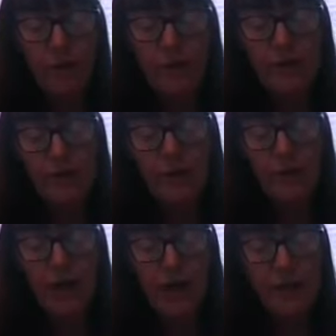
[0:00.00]
from Caesar
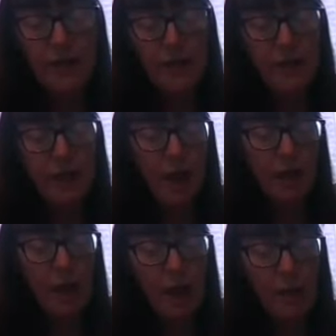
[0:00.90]
Augustus
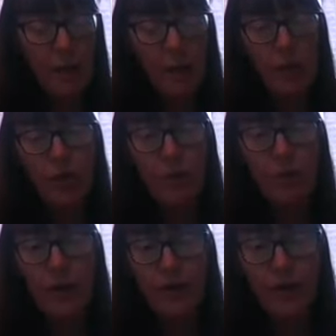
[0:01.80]
that all the world should be
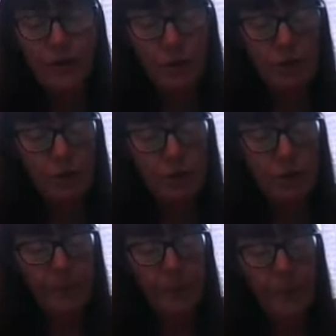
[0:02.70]
registered.
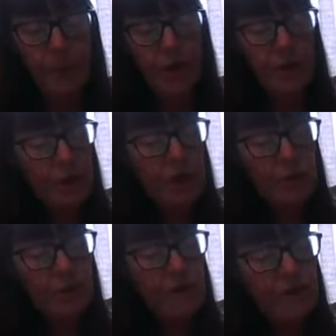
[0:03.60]
This
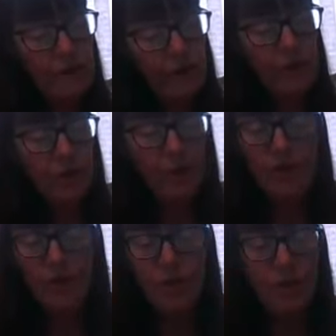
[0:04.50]
was the first
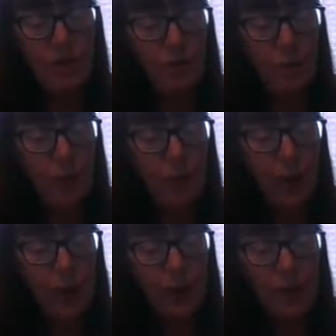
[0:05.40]
registration when
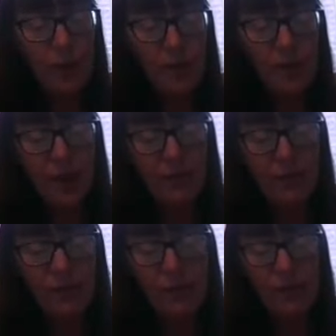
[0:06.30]
Quirinius was
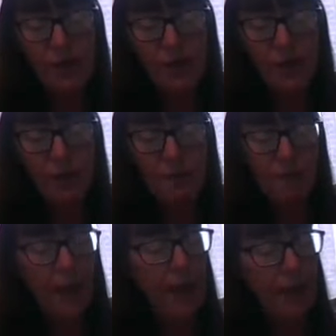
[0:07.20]
governor of Syria,
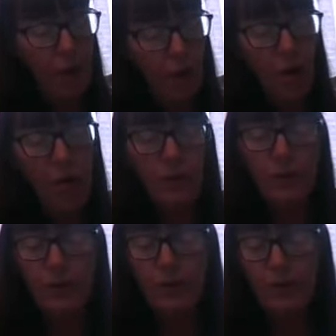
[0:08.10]
and all went
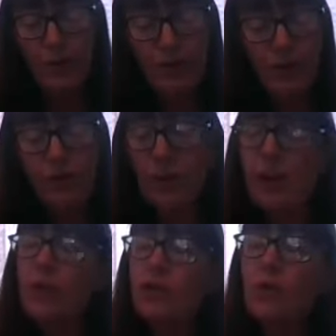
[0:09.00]
to be registered,
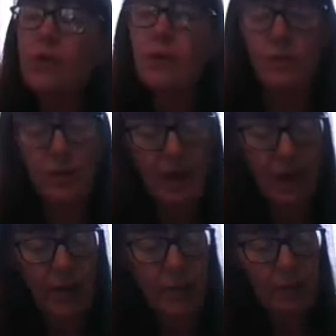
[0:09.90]
each to his own
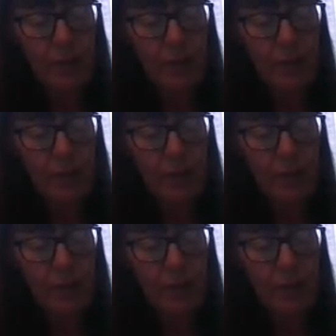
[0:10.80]
town.